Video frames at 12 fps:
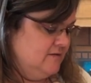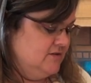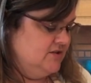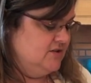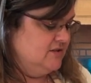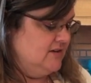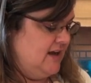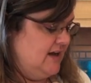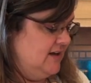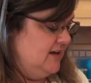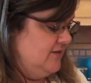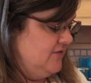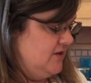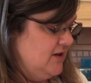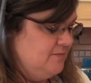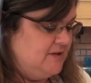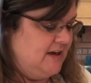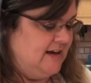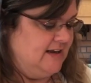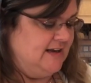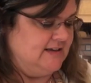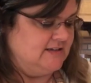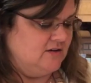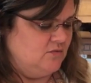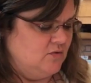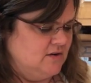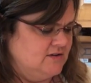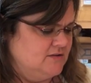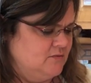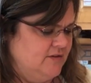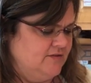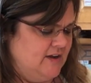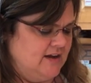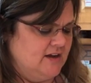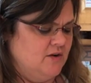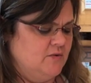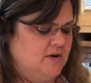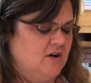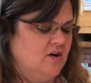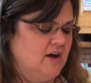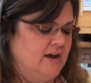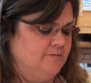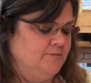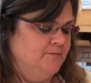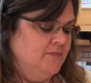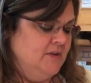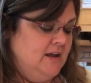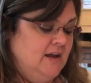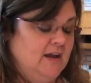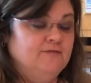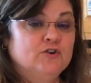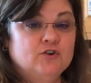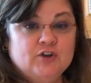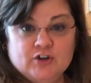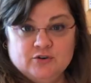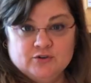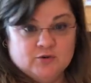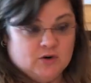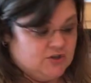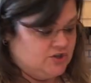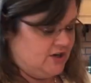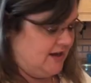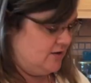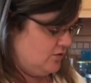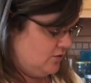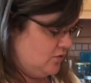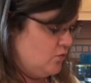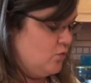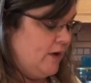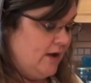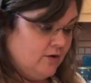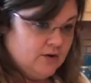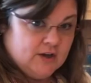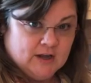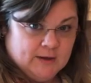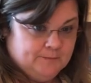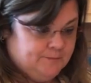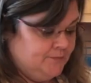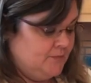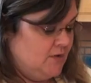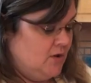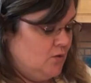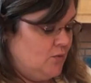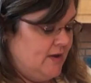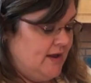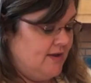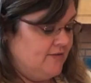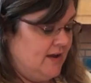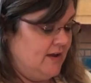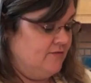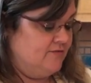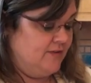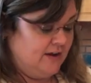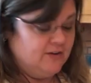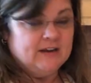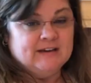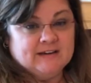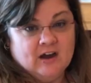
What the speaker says: just kind of give you an update, I guess, on what we've got going on. If you're new to our channel, welcome. We have varied